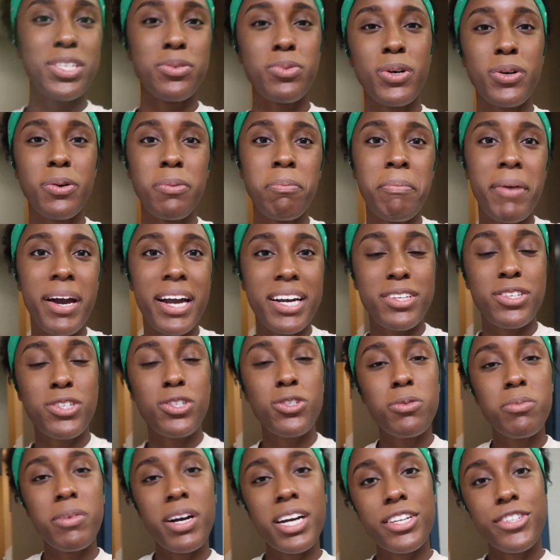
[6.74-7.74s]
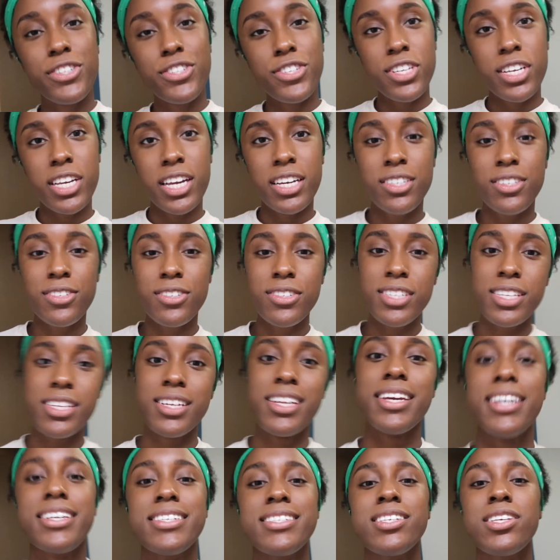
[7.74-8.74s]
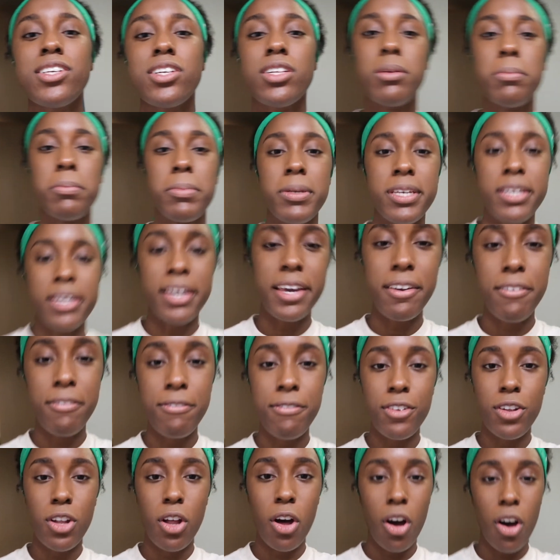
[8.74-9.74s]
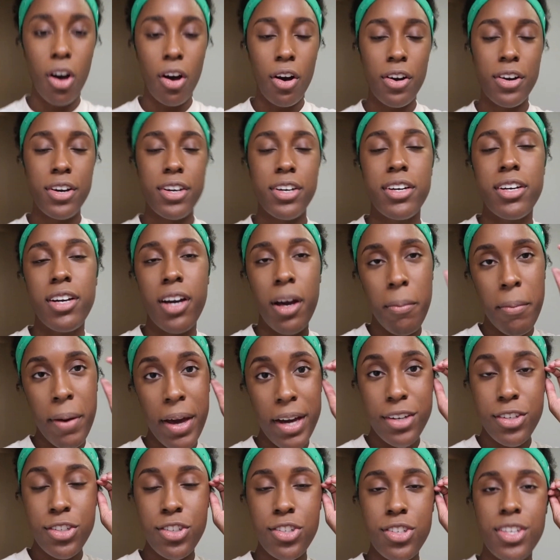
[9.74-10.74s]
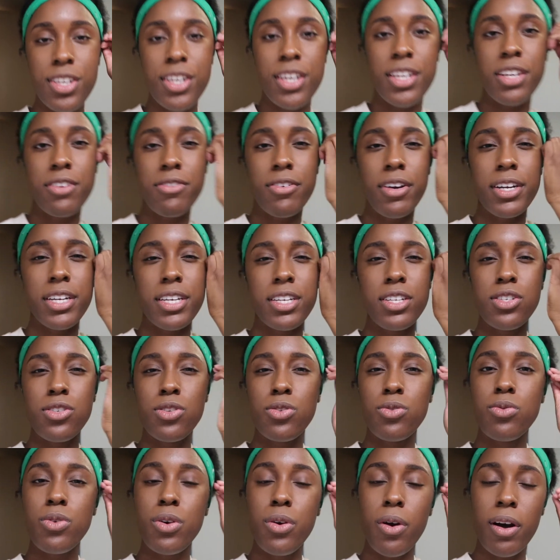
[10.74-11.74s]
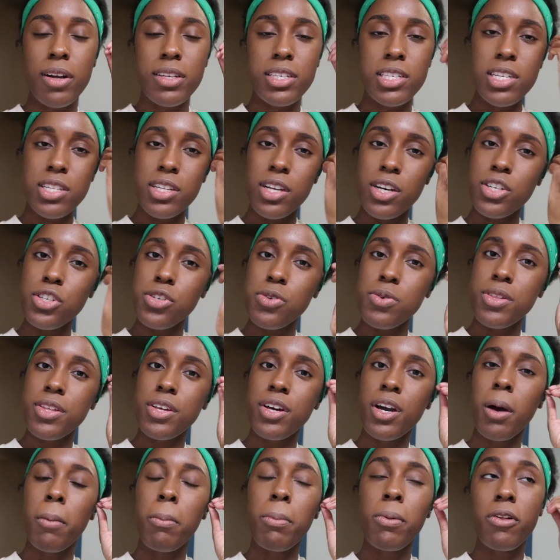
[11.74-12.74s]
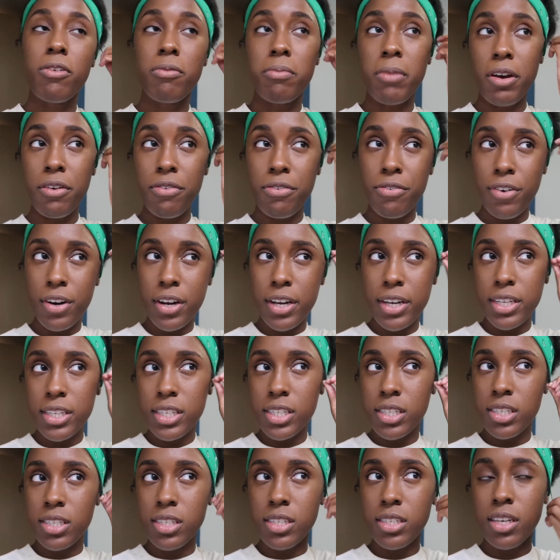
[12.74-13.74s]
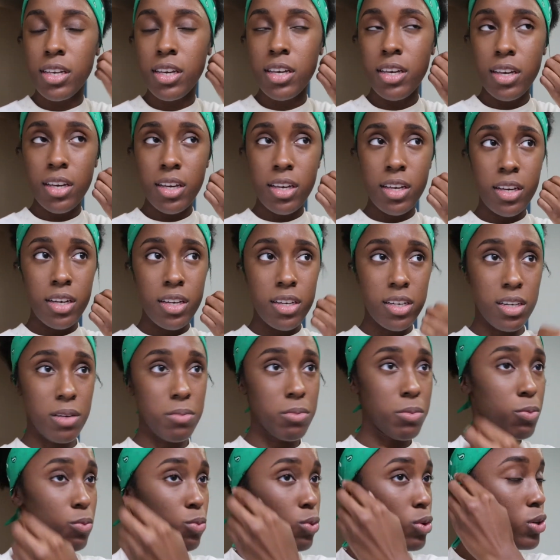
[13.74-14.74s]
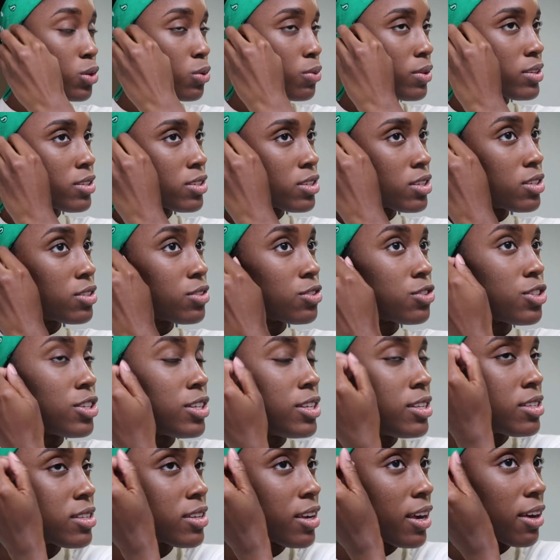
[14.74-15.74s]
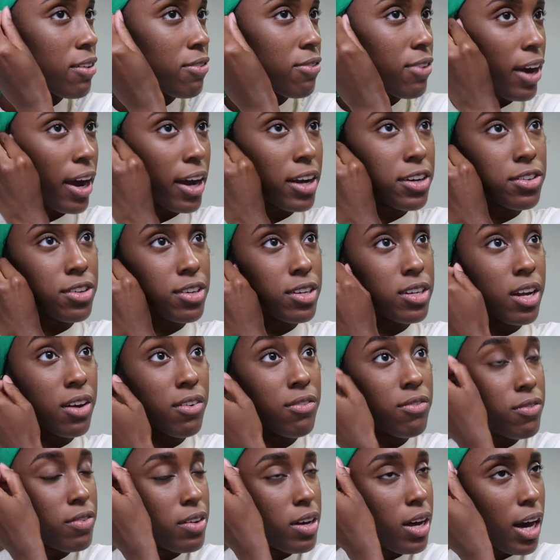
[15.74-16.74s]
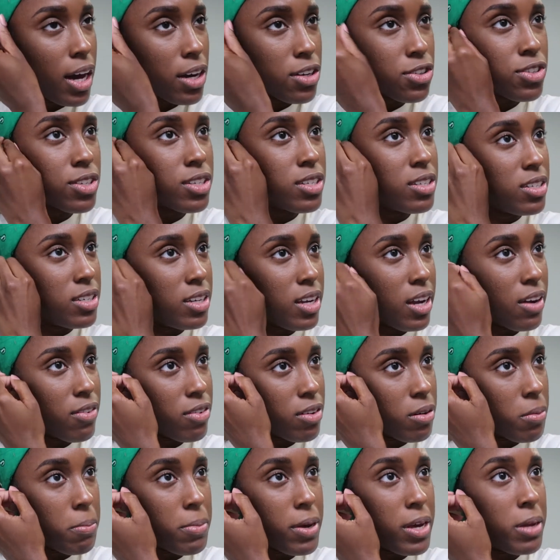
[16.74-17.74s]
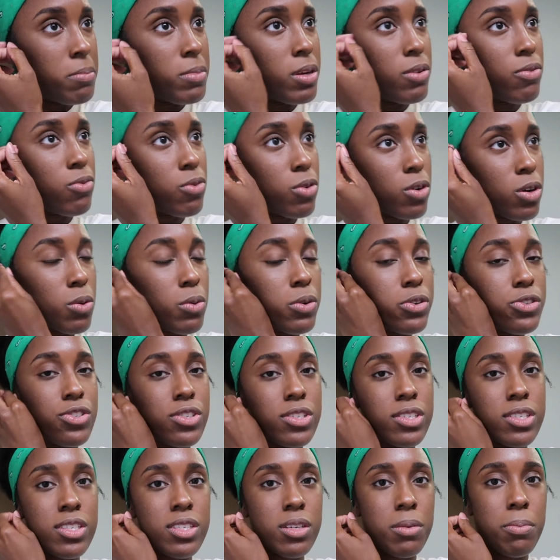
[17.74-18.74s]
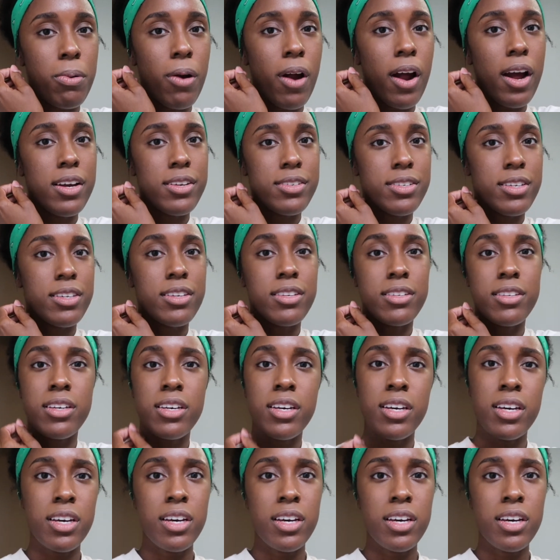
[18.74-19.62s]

welcome back to my channel. Today is going to be a vlog. I'm actually getting ready to go out to lunch with a couple of my friends. We're going to the Cheesecake Factory, and I've actually never been before, which is surprising.